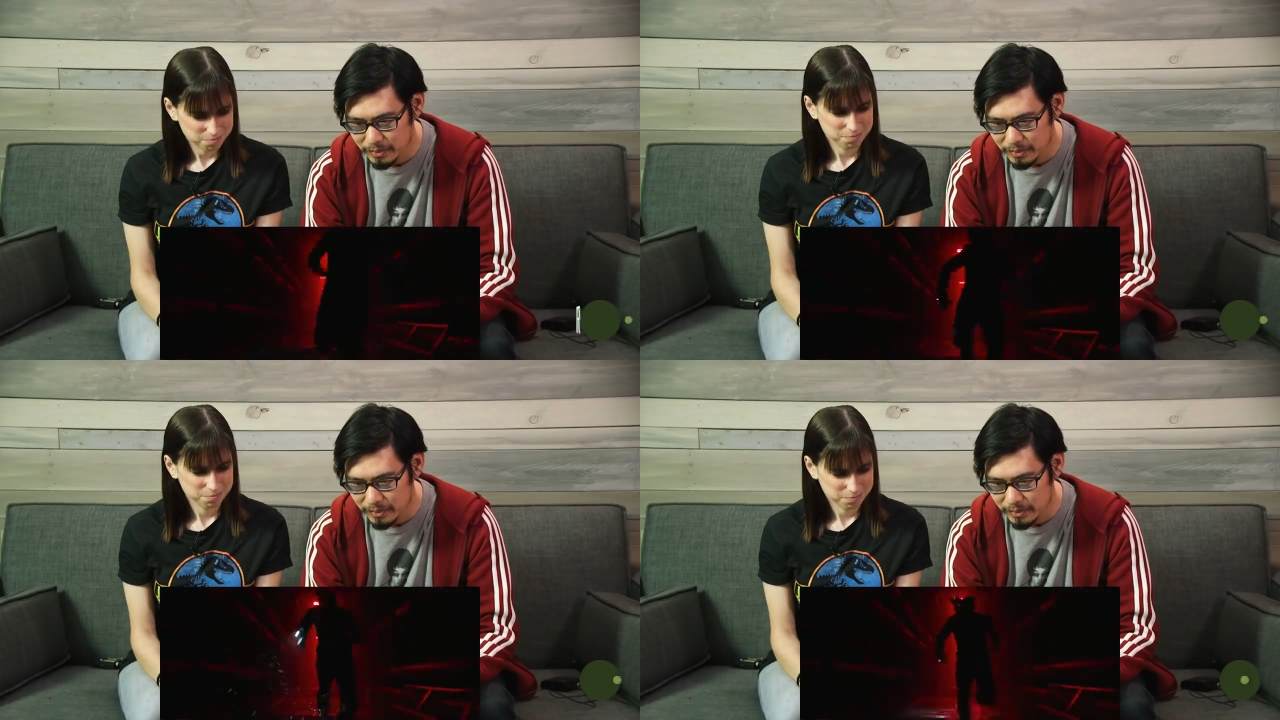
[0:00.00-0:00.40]

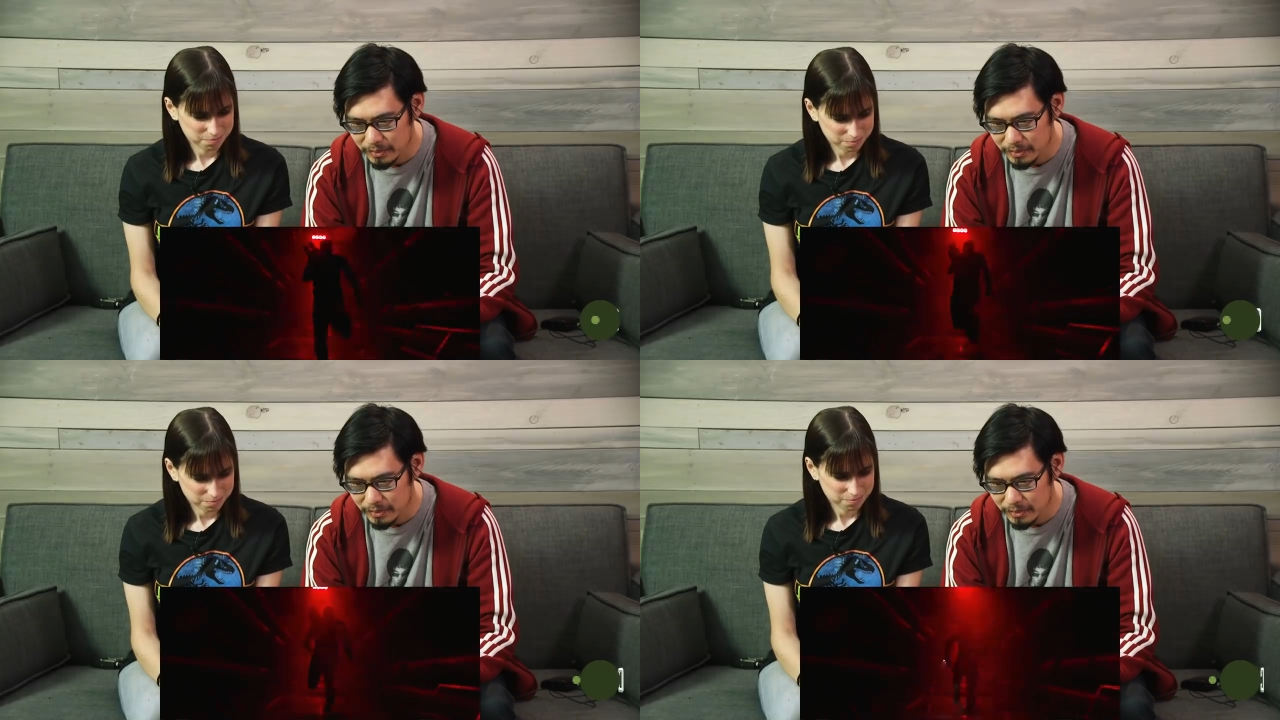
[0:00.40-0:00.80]

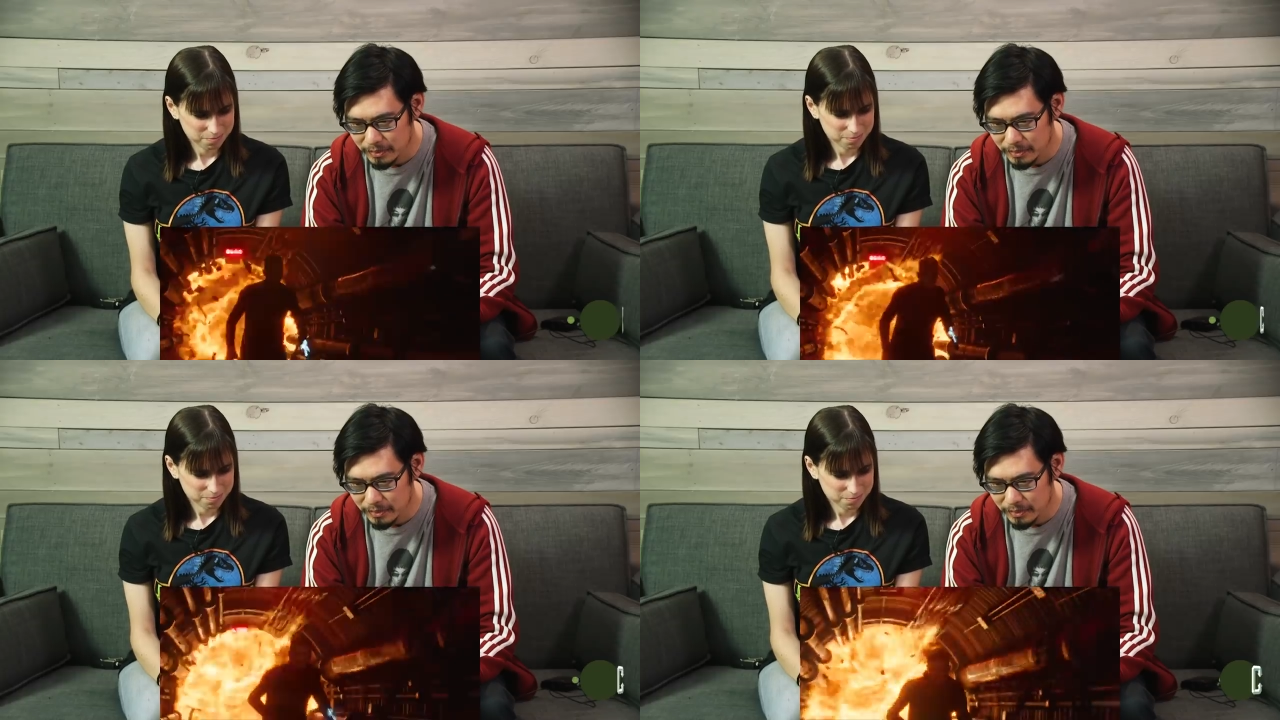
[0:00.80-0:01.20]

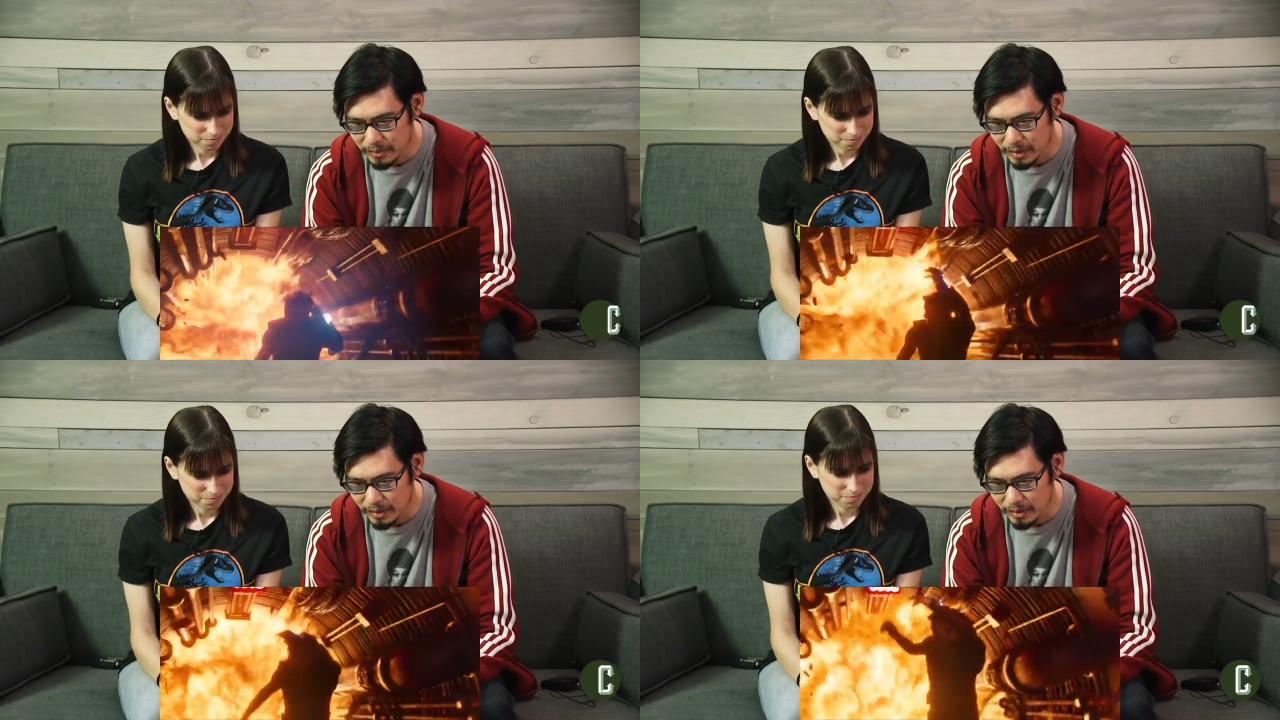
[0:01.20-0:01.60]

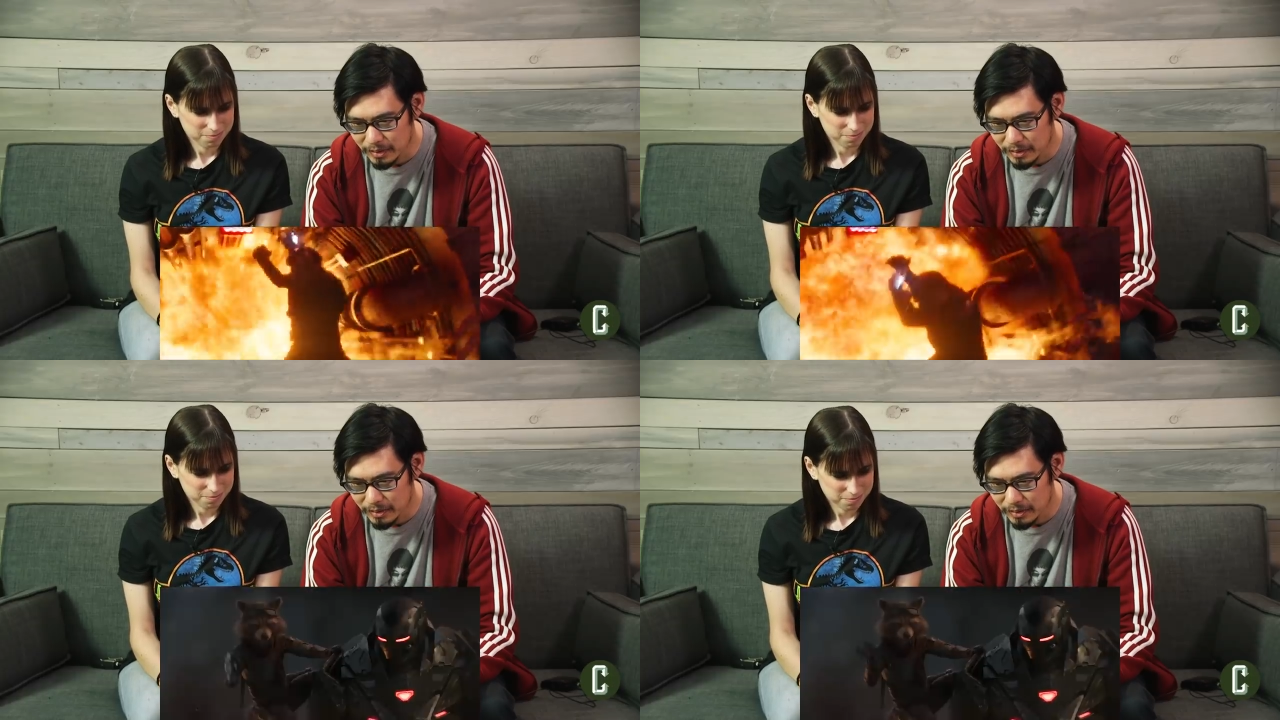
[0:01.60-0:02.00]

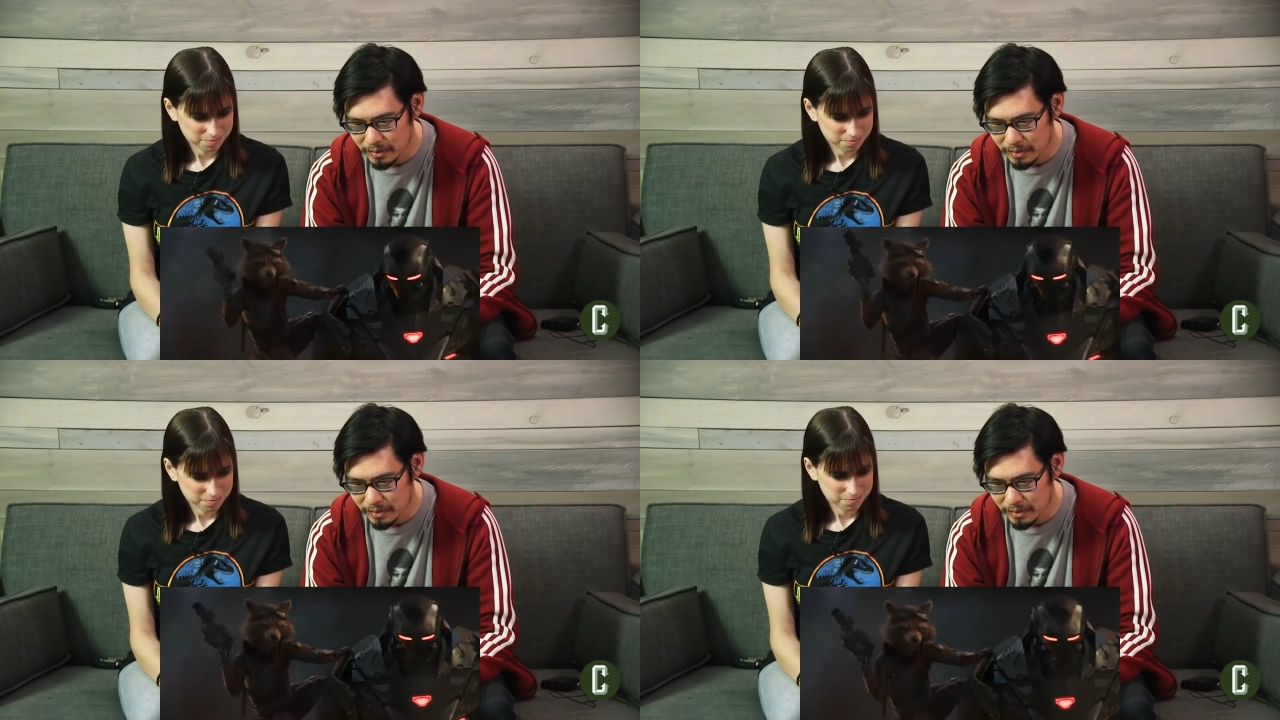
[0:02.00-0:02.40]

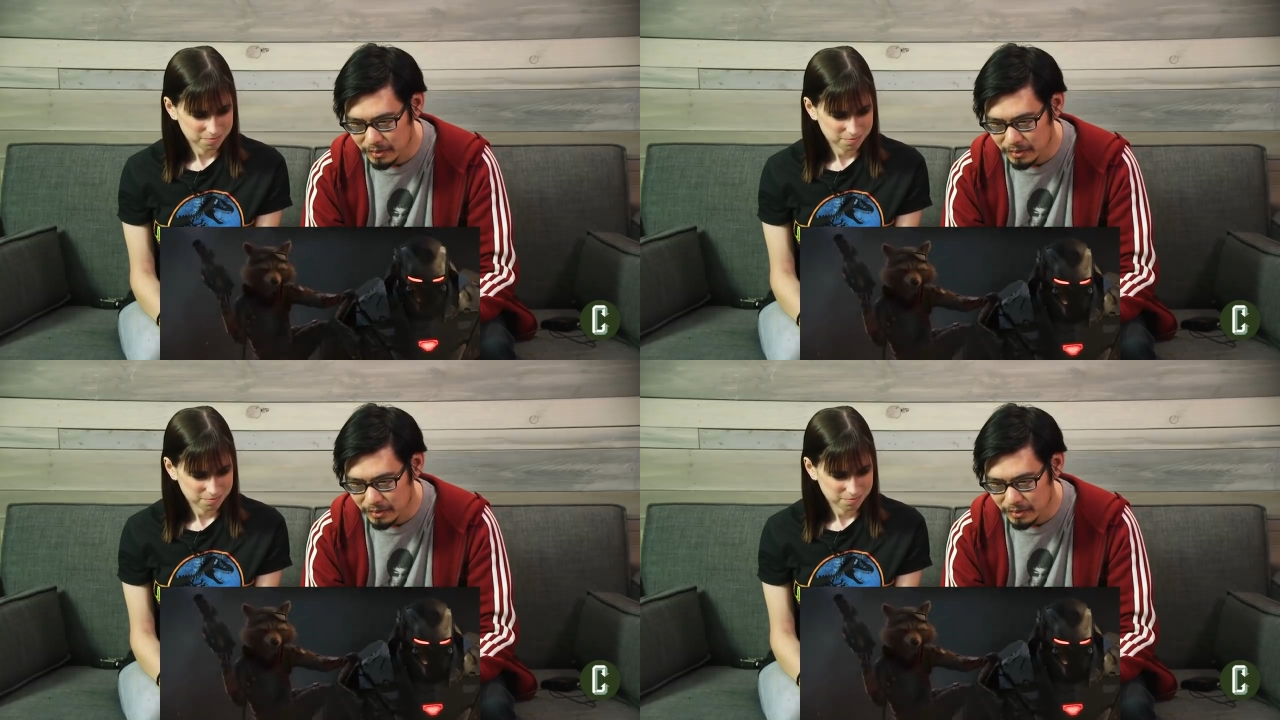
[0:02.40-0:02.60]
Nothing is said.